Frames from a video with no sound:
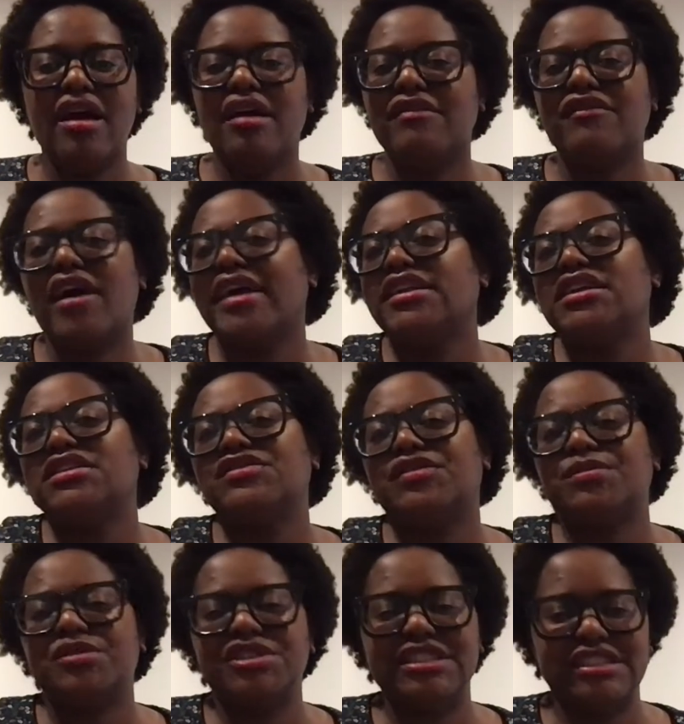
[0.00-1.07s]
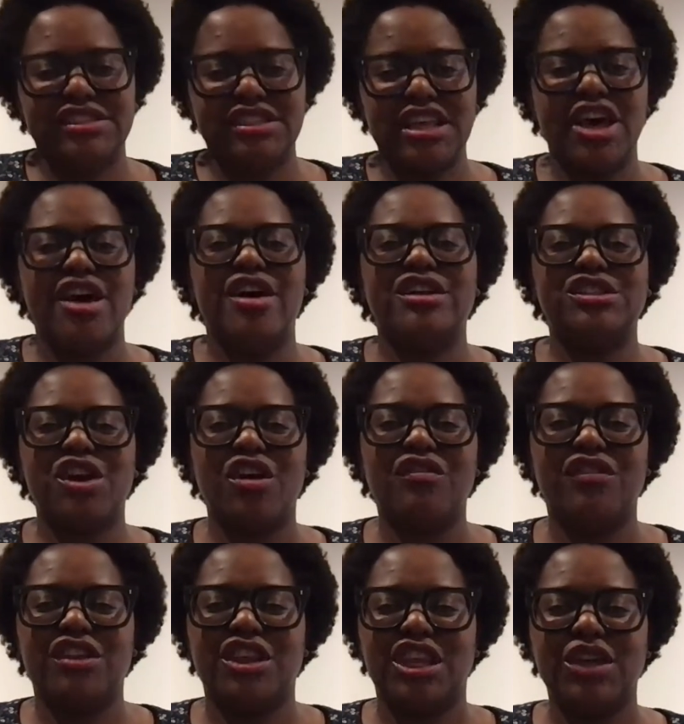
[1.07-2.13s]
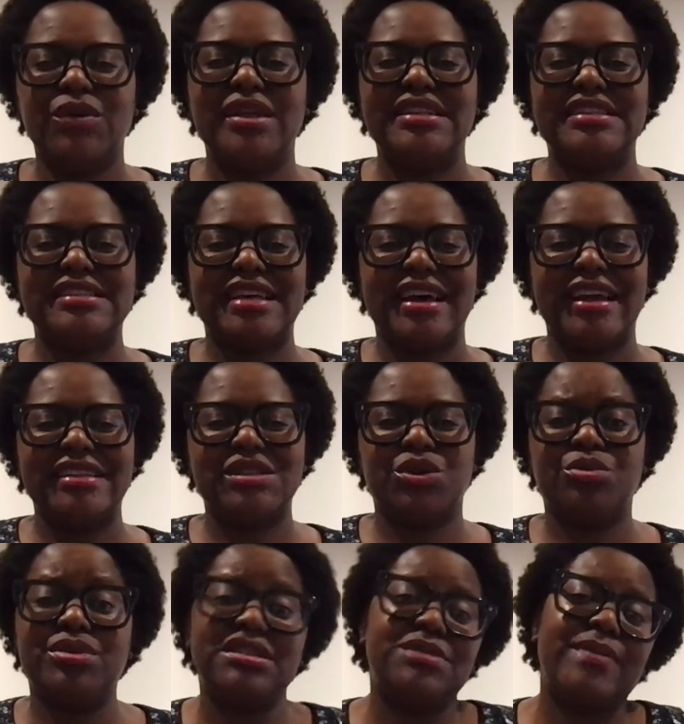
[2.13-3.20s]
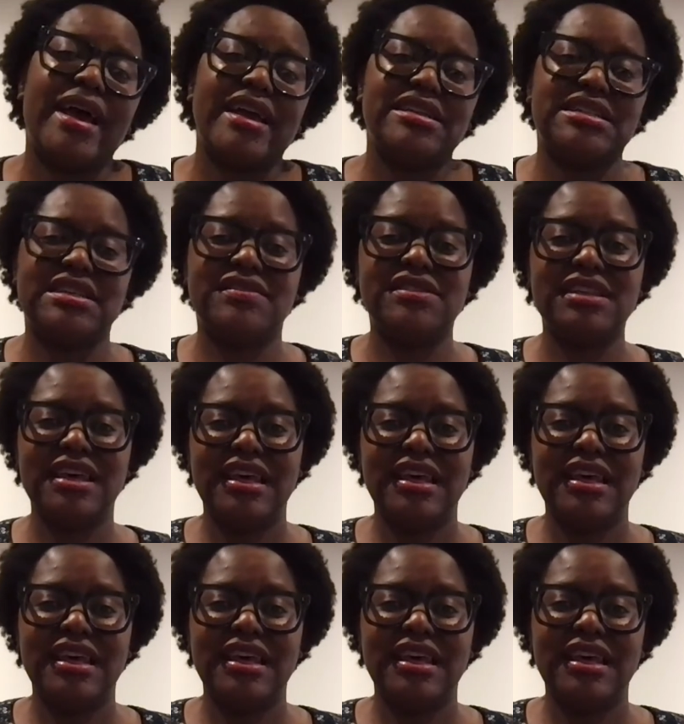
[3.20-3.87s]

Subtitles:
Findings from research offer new insights or perspectives